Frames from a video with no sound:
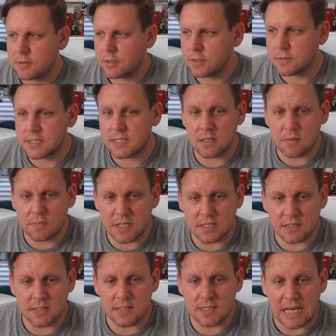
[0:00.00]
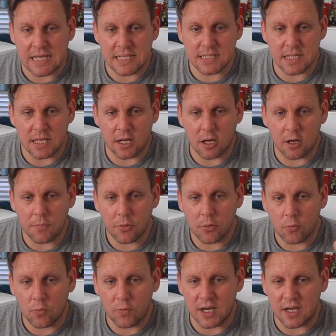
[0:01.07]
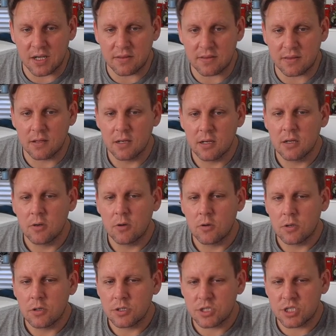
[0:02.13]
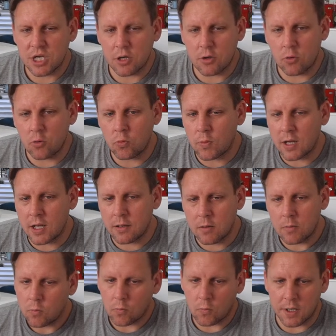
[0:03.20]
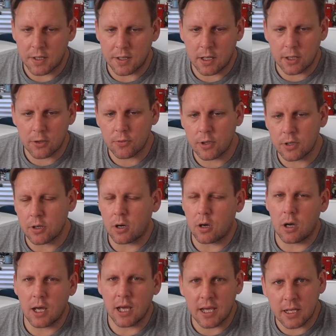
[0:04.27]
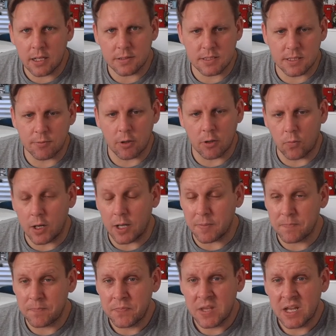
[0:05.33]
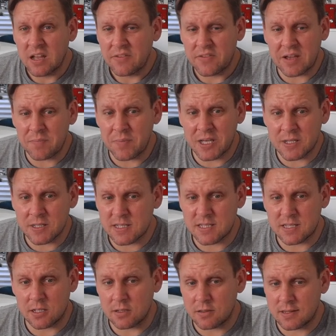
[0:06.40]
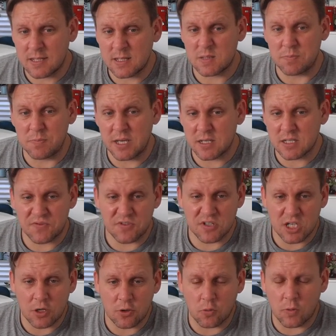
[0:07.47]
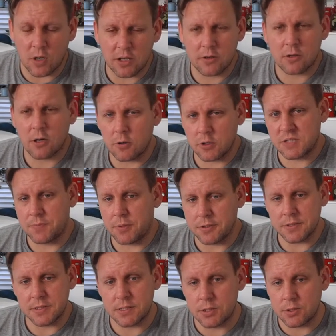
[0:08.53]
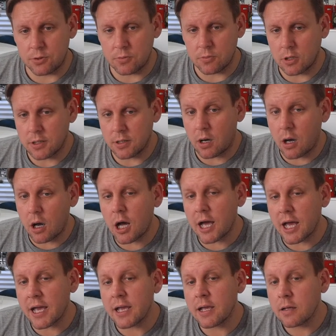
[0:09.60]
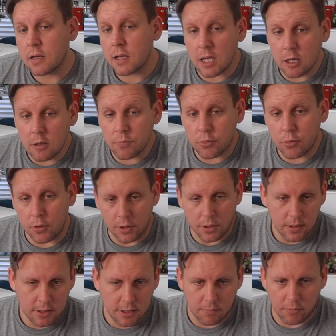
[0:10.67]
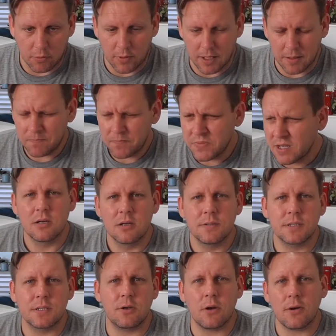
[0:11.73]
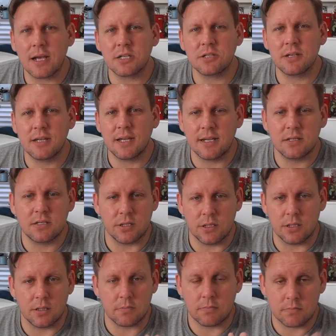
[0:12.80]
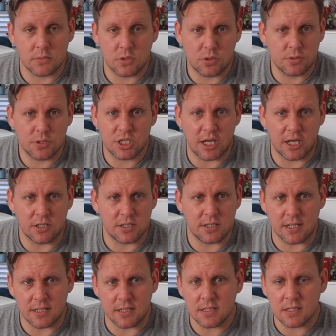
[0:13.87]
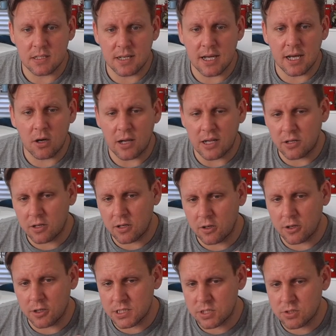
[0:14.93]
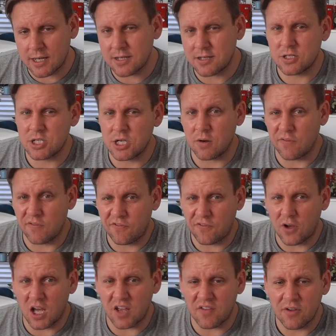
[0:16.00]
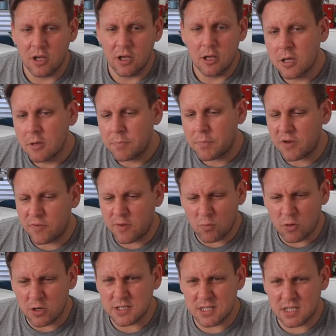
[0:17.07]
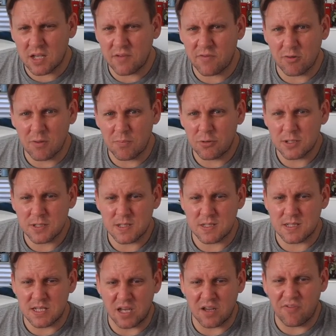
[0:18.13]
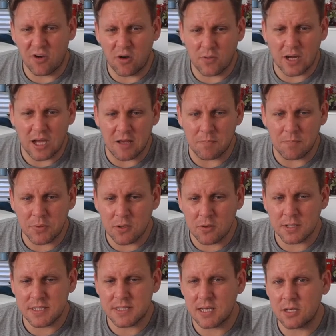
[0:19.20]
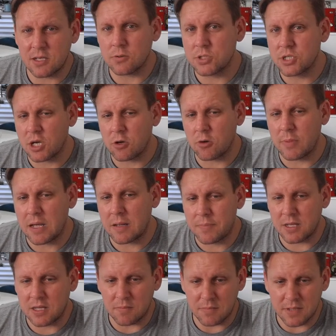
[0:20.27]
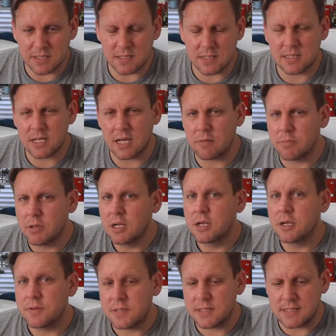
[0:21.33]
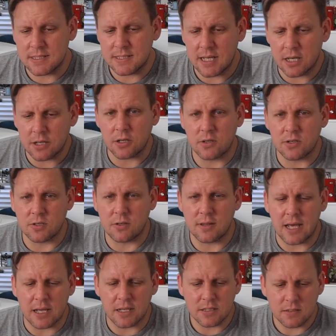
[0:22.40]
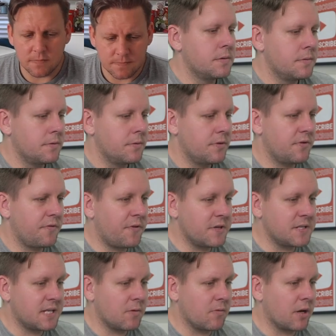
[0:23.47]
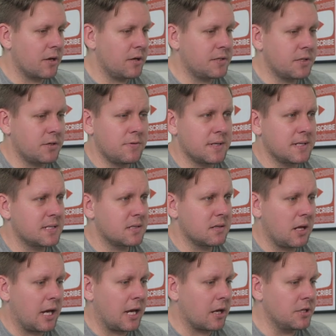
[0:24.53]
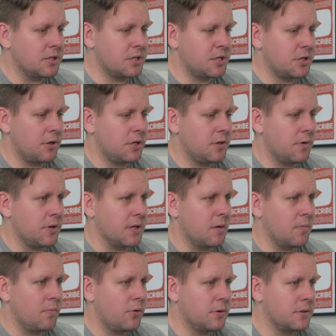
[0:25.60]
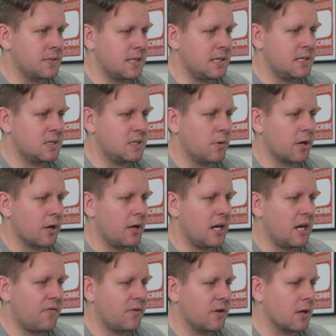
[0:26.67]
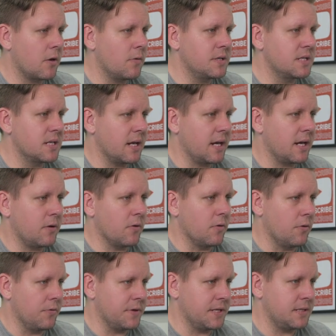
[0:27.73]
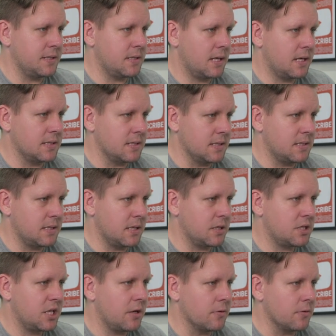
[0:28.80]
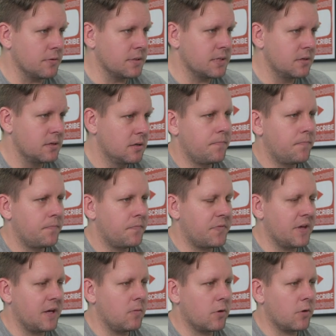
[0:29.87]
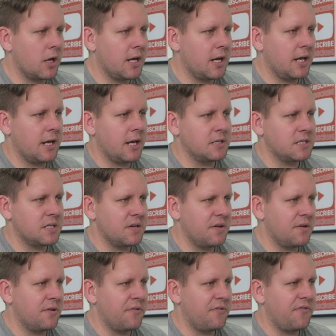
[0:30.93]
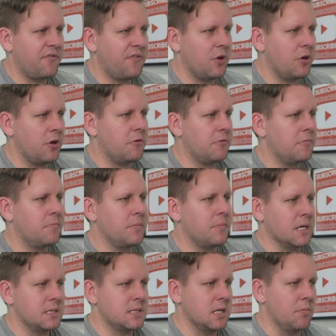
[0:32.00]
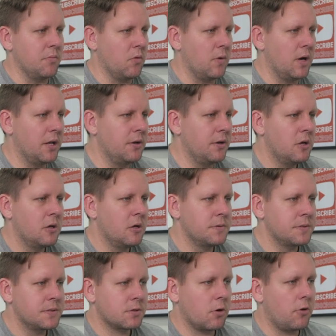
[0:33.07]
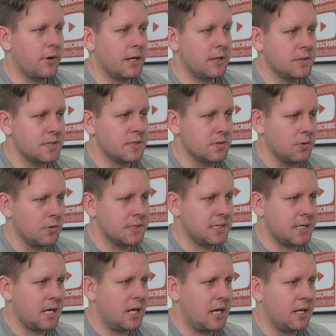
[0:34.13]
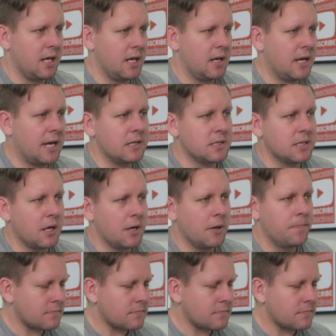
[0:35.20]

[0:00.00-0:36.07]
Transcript: You'll see the mixers are set up with channel 1, 100, I01. That means that this mix for channel 1 corresponds to I input number one. So you don't actually need to change these now and you can go straight to channel five. But if you wanted to leave your inputs as default and purely set your channel map in the mixes tab, this is how you do that. The first thing we're going to do is, like I just showed you on the inputs, is we're going to have to go and delete all these existing channels. Then we're going to hit enter for mix number one, scroll down to source and hit enter.